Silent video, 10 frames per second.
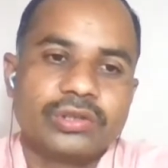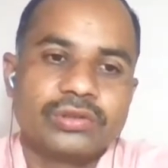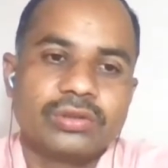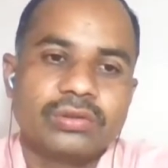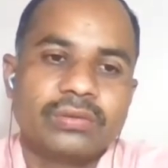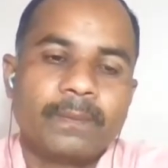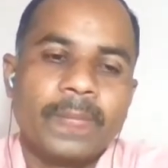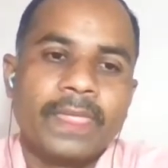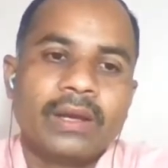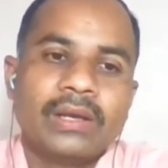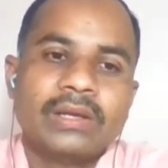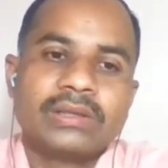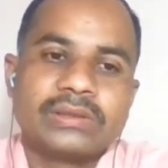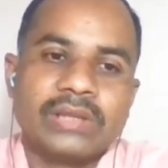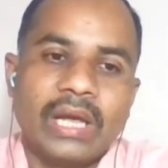So
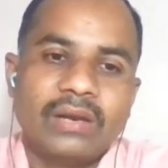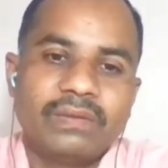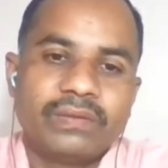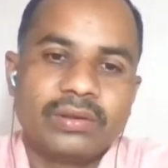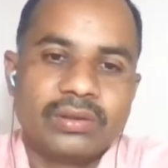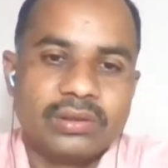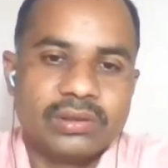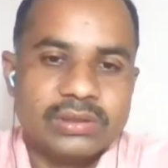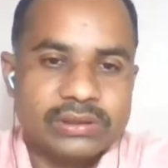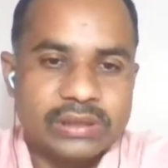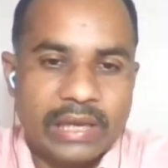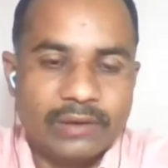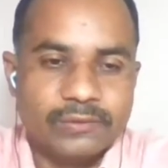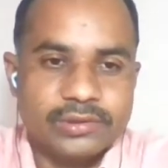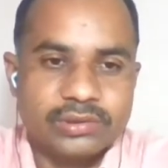self,
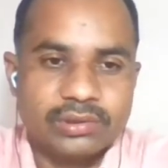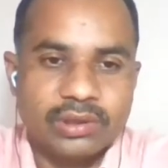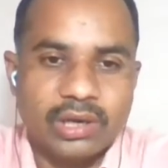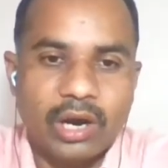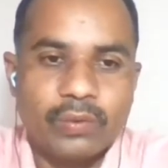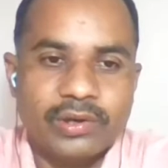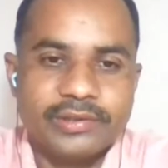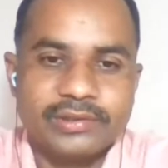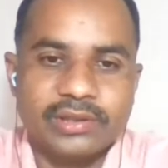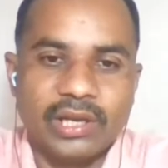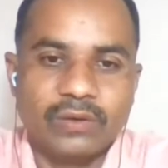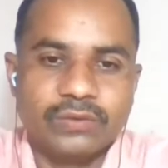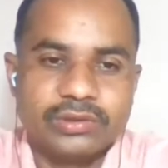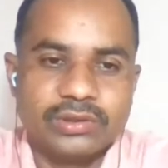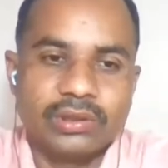selves,
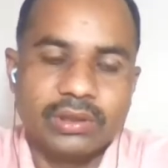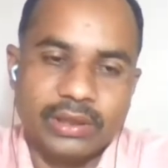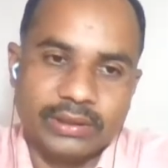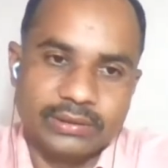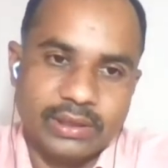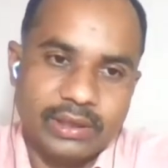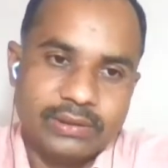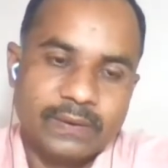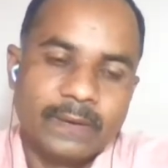ourselves, like that.